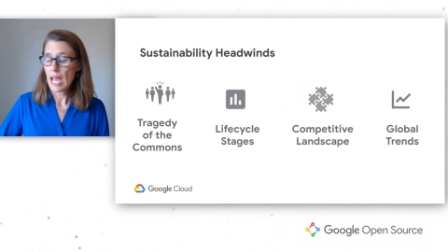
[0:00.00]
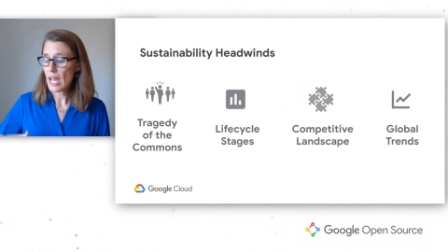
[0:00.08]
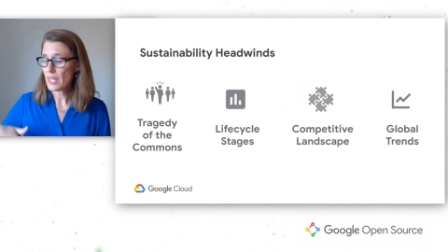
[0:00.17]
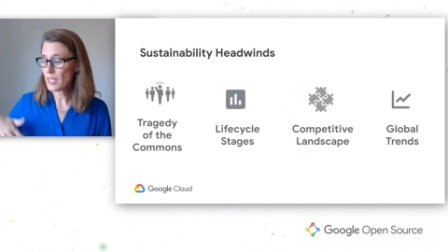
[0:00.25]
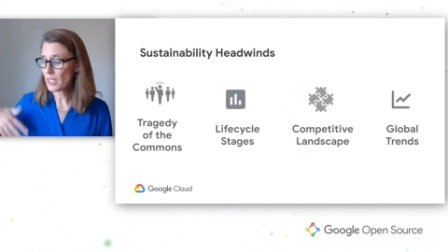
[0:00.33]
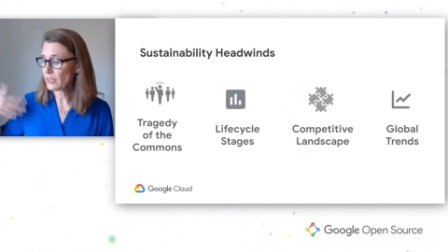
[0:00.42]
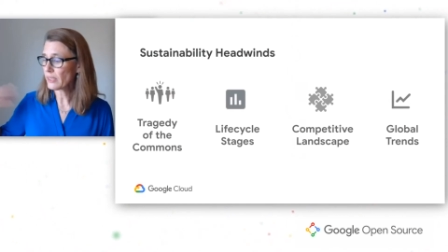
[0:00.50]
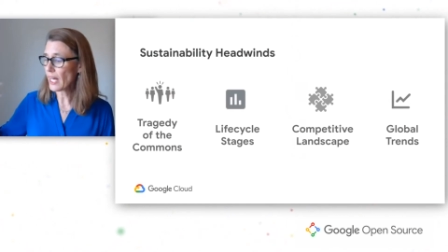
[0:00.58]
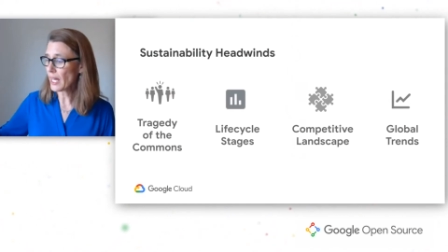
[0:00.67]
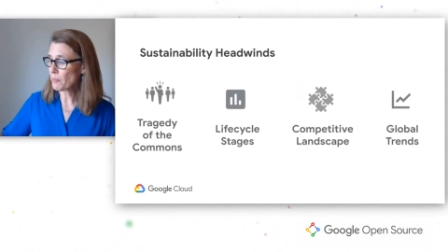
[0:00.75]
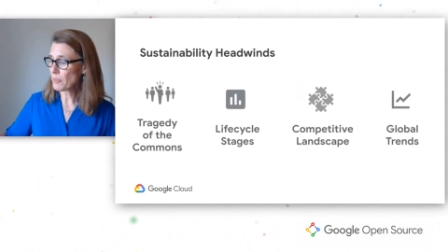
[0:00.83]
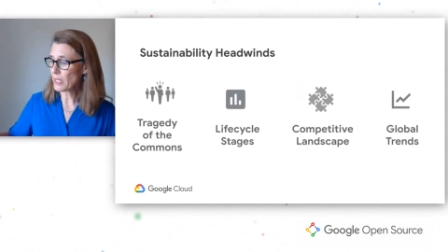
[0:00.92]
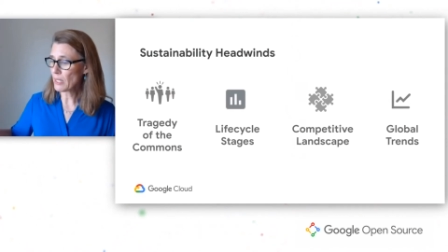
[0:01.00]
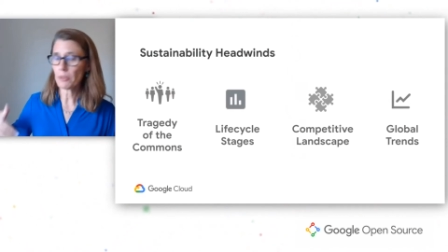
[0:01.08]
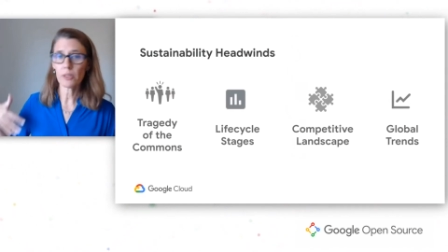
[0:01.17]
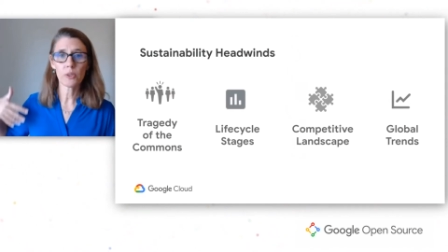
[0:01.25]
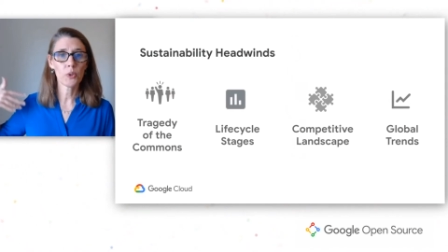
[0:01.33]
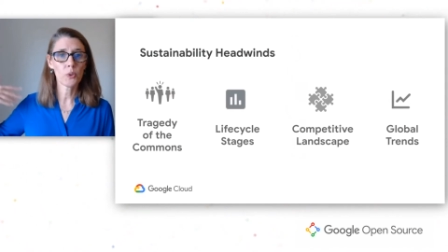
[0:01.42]
and then a lot of
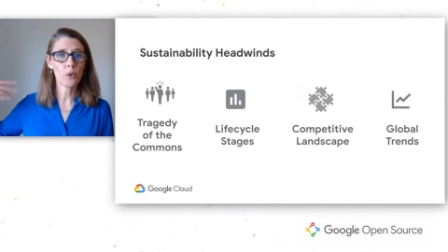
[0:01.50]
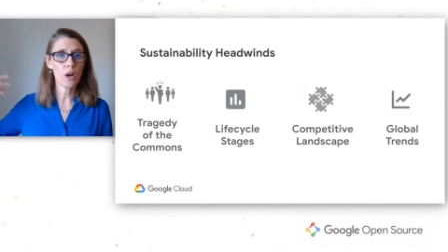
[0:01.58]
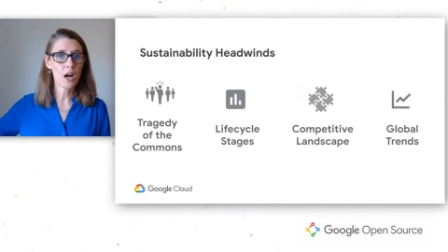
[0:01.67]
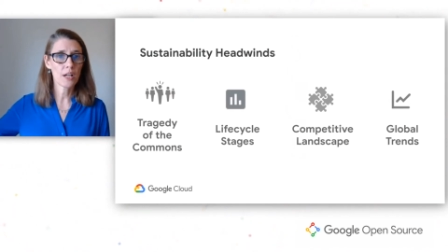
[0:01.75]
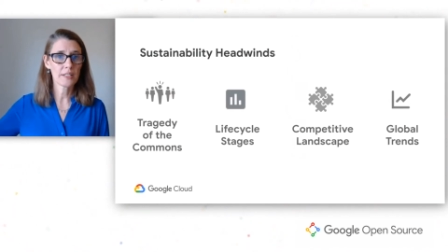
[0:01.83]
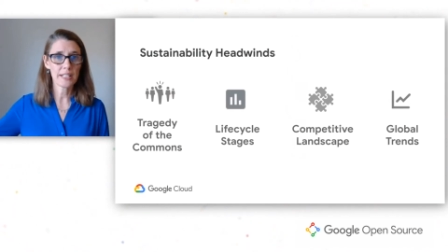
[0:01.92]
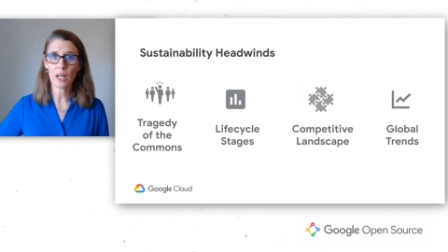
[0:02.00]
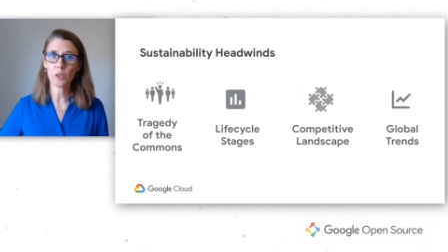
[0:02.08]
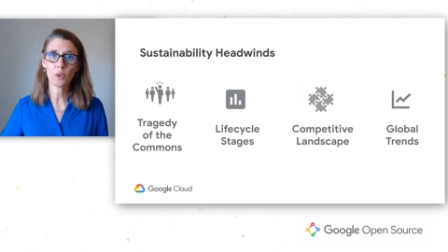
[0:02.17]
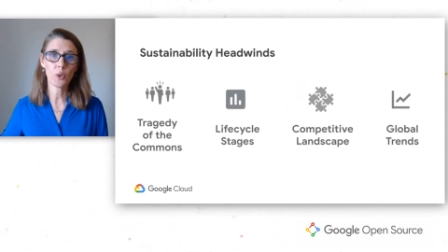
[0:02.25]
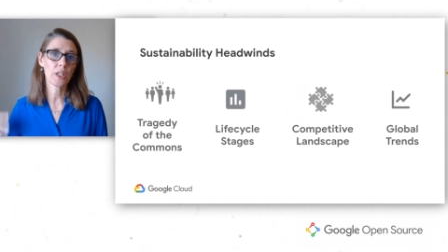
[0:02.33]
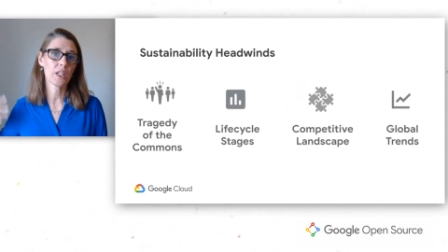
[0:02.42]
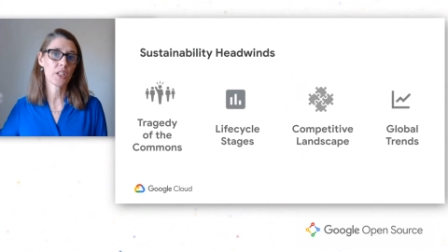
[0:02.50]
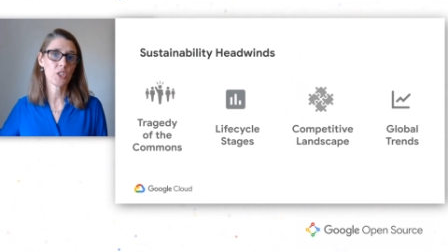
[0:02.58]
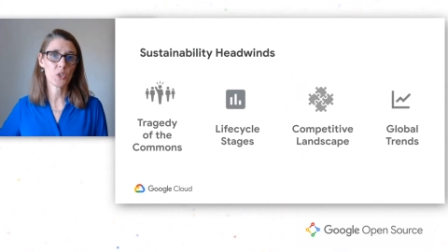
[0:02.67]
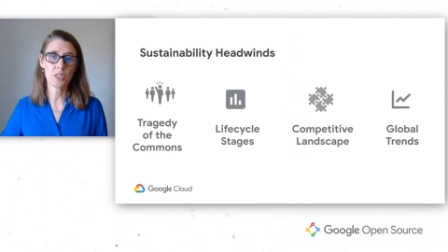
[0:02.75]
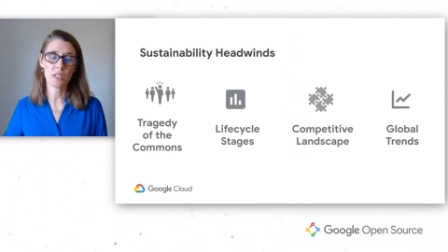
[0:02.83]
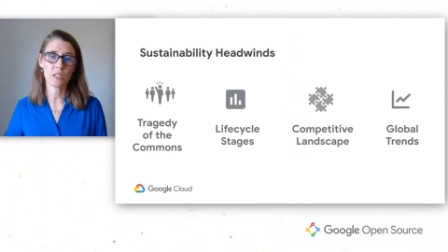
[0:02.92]
people who are downloading and
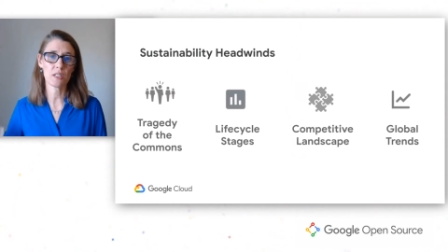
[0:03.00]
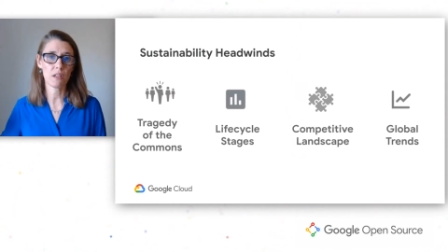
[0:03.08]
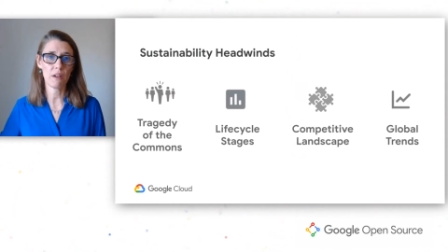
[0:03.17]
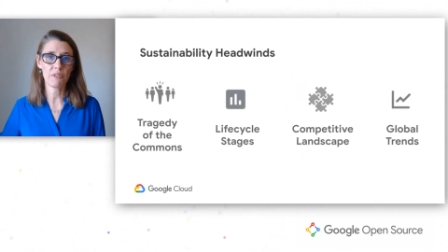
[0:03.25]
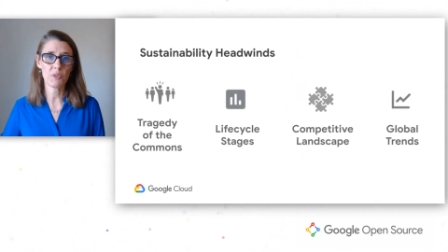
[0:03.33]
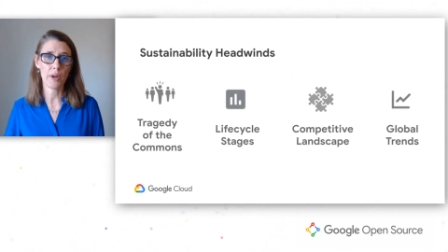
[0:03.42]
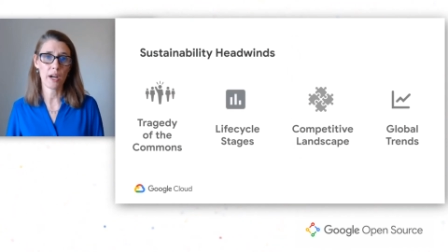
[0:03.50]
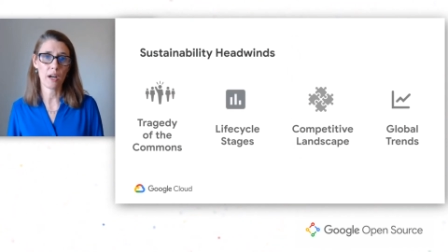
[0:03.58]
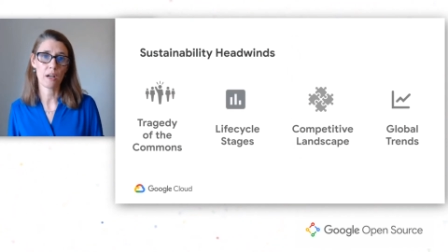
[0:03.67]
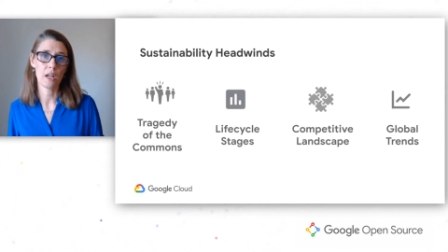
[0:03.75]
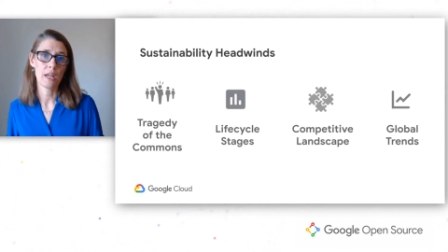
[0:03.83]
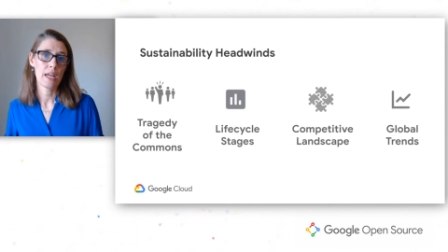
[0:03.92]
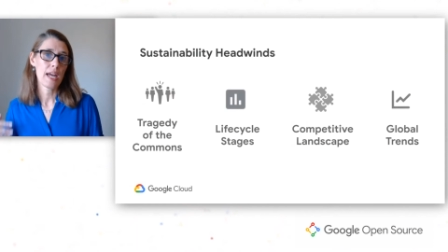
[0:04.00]
using the software.